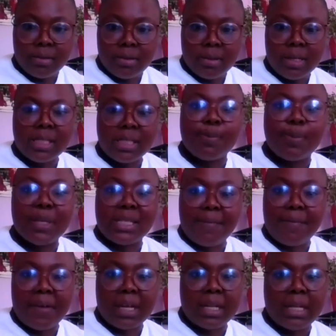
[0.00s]

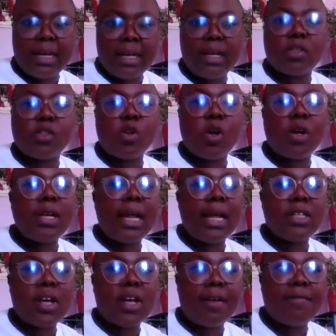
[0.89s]
Specifically, it's not
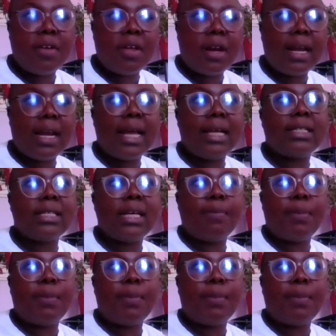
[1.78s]
HIV related